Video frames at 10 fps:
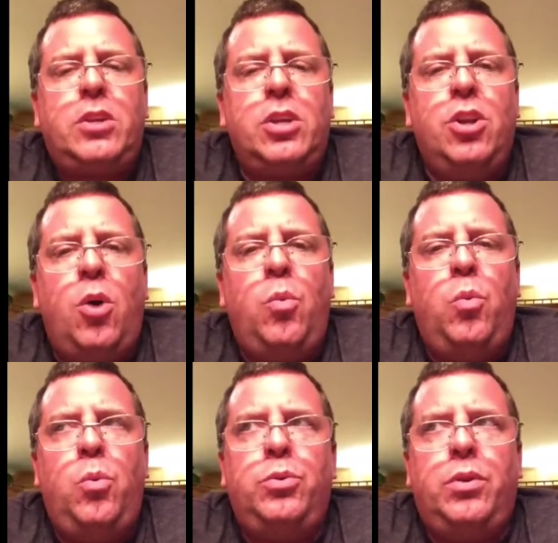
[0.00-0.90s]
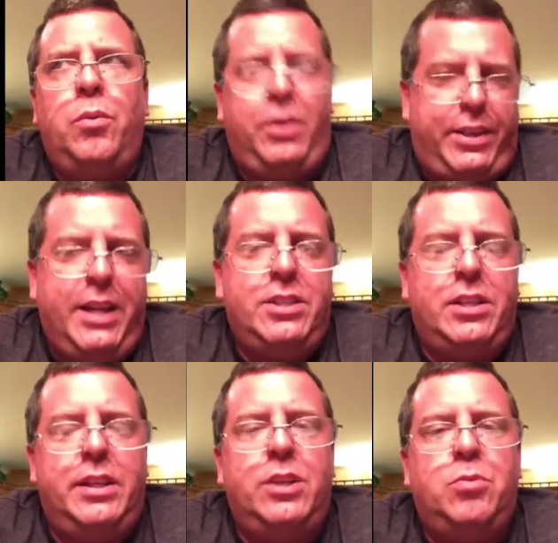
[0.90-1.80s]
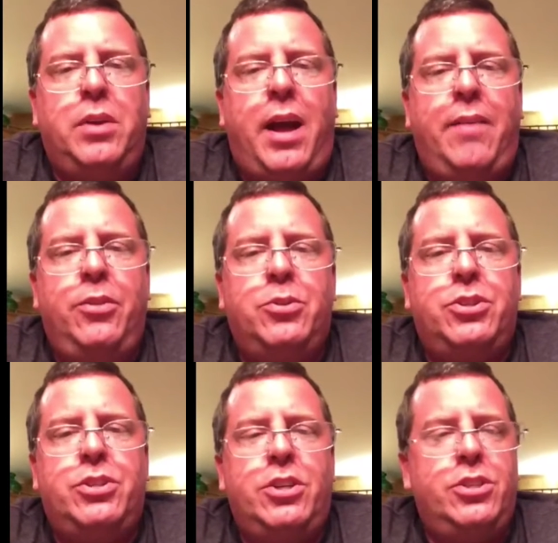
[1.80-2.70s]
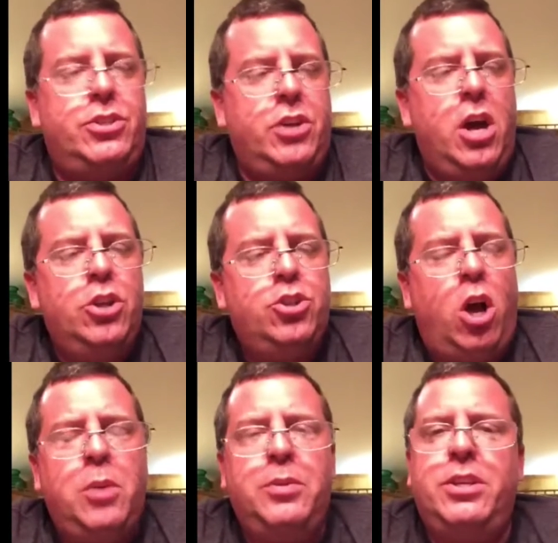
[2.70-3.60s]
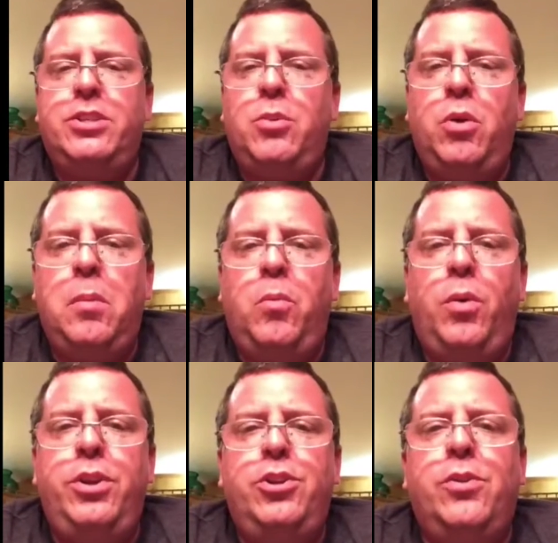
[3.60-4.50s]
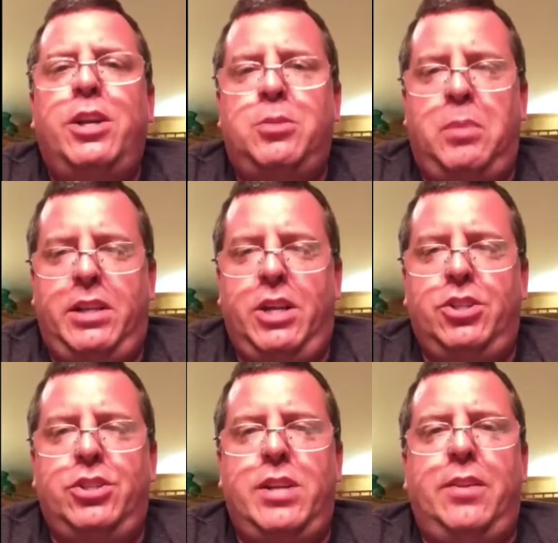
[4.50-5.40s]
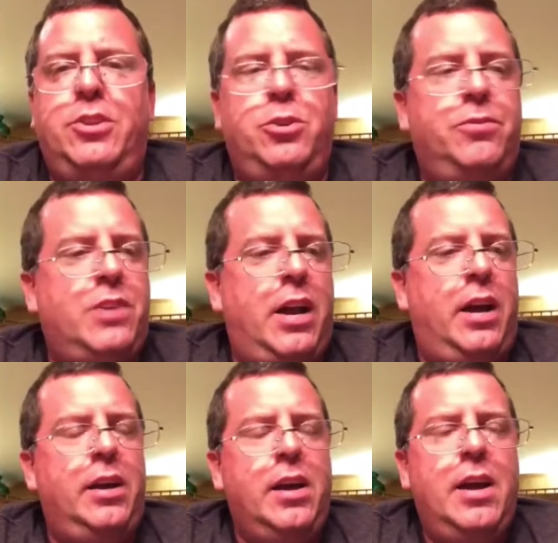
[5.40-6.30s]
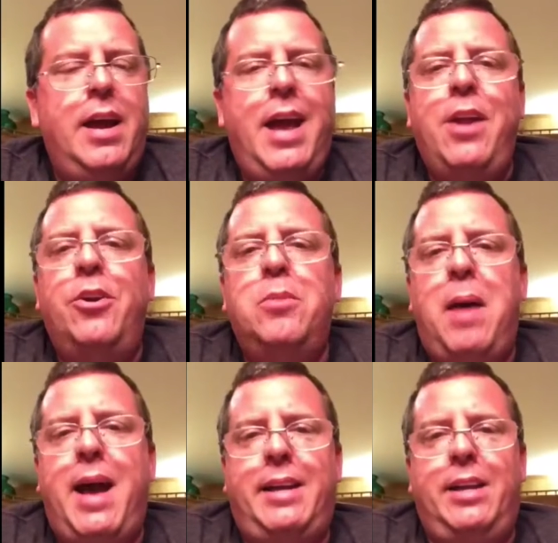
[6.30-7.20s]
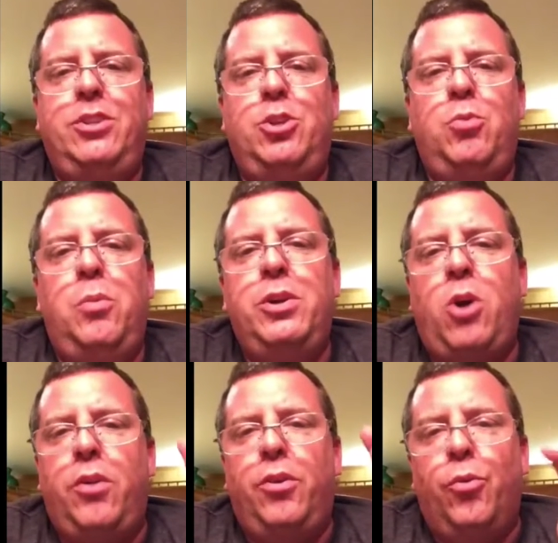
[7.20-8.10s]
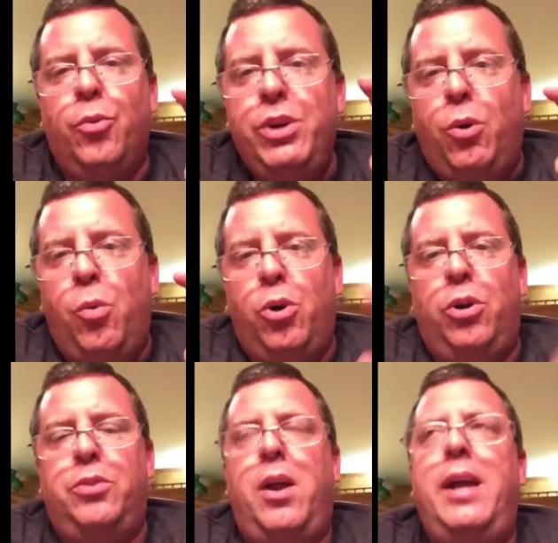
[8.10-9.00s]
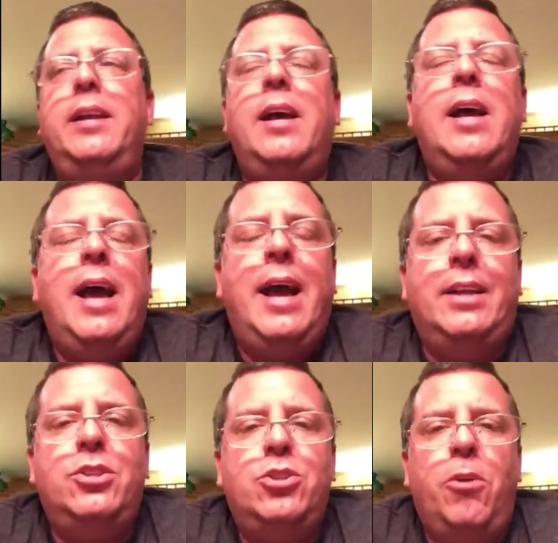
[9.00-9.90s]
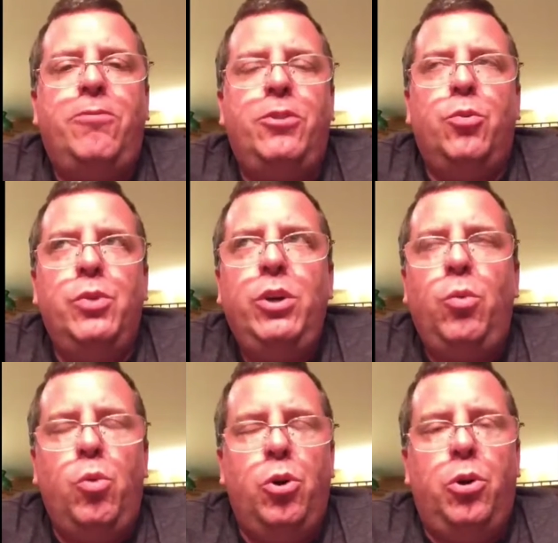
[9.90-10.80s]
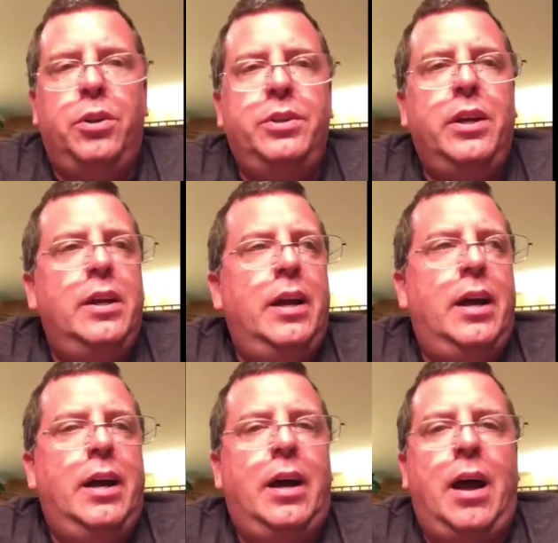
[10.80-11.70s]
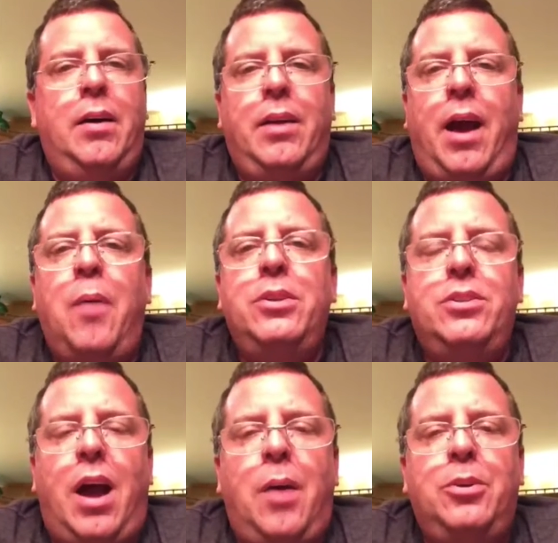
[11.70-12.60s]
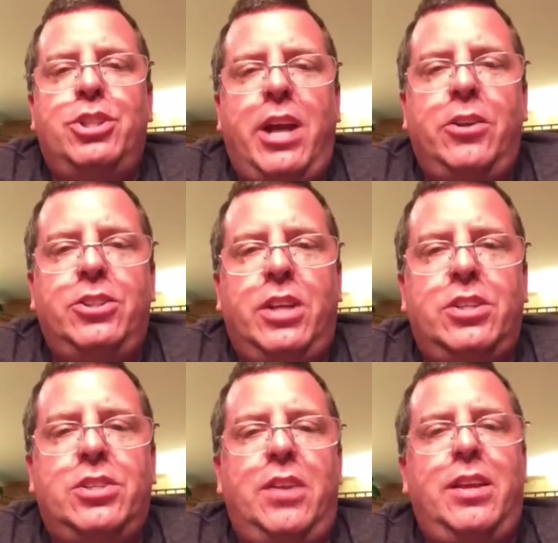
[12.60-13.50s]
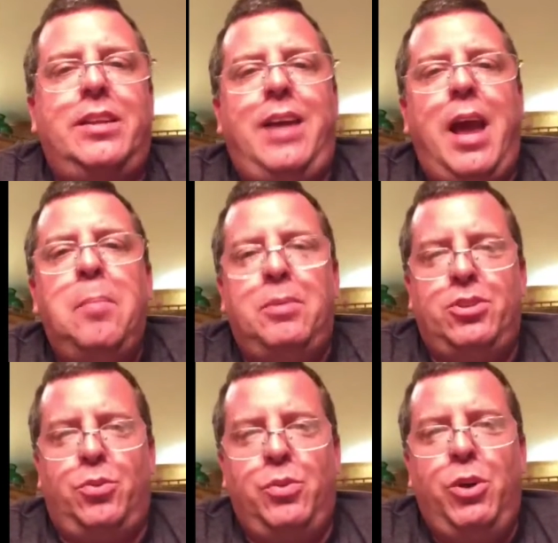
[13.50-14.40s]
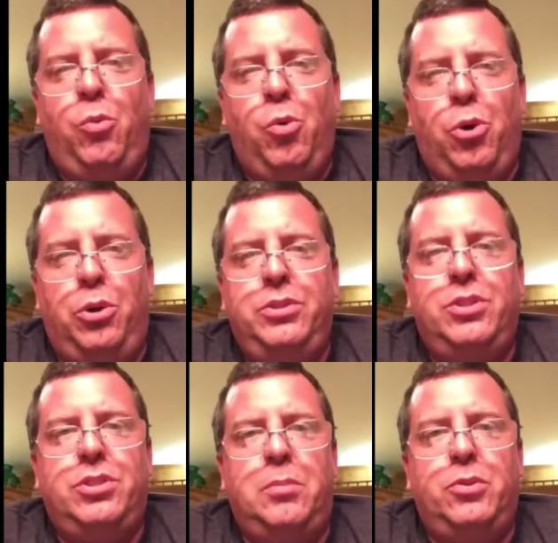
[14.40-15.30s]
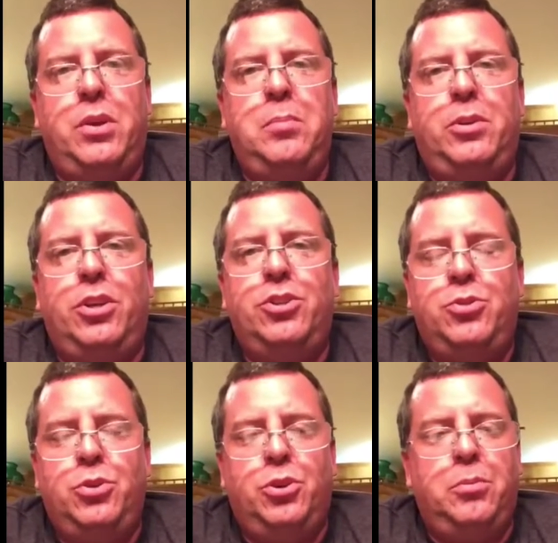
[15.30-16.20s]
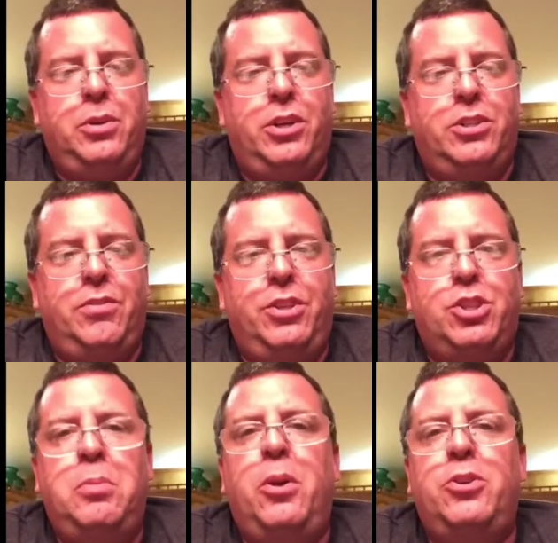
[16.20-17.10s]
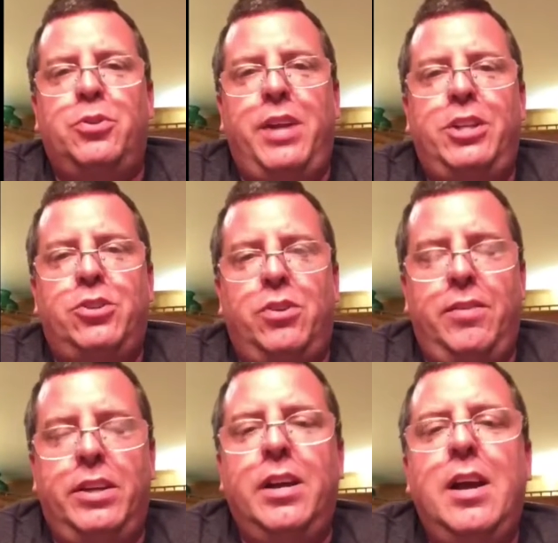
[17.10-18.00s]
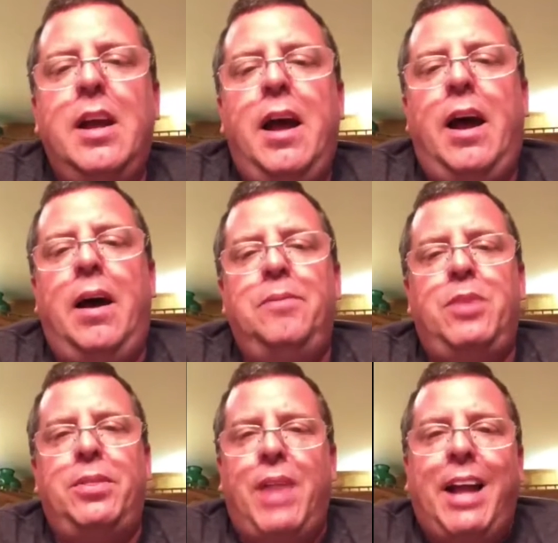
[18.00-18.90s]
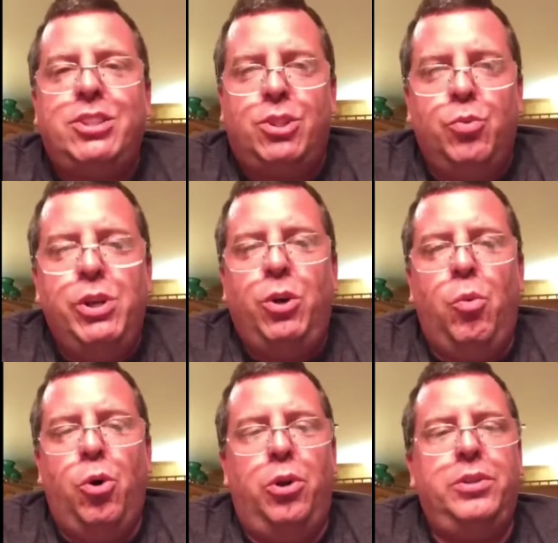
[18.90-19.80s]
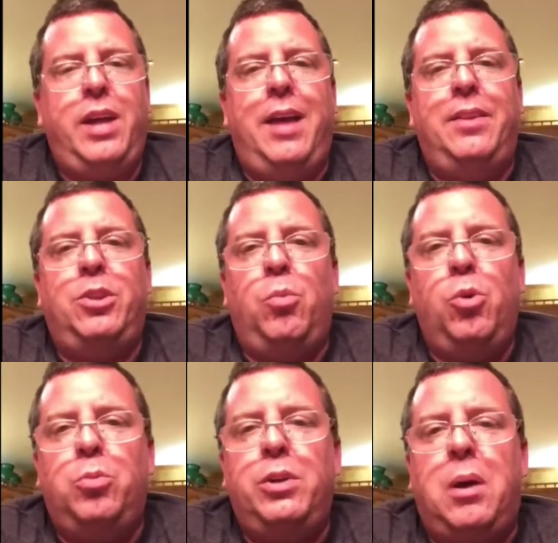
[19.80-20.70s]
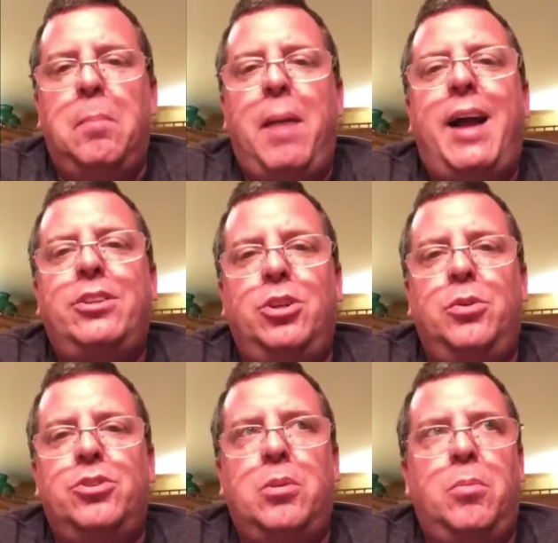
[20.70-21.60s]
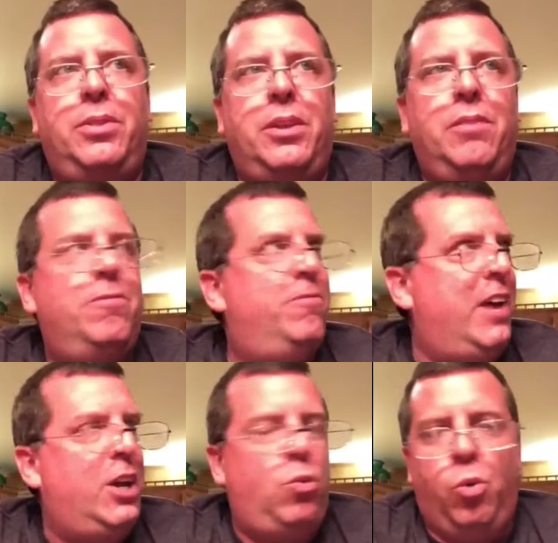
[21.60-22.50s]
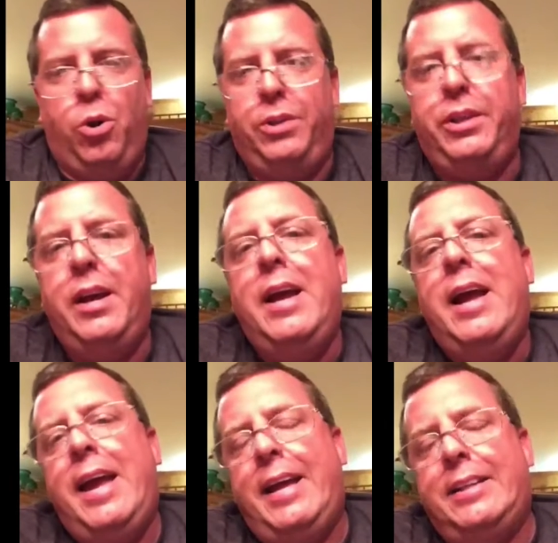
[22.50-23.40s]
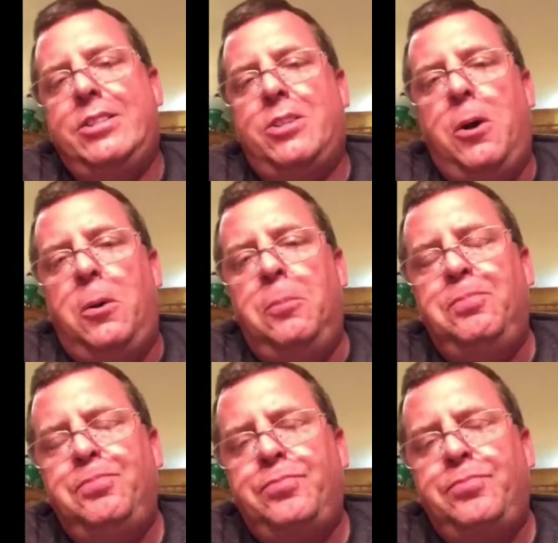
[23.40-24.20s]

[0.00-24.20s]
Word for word: you know, with kids, at least when I have those discussions, talking with kids, what are your expectations now that you've kind of entered back into what we call the real world, right? And so for the real world, I would challenge that to say that camp is the real world to some degree, because of the spiritual nature of it, that's the real world, and that the world we come back to is somewhat the fake world. And so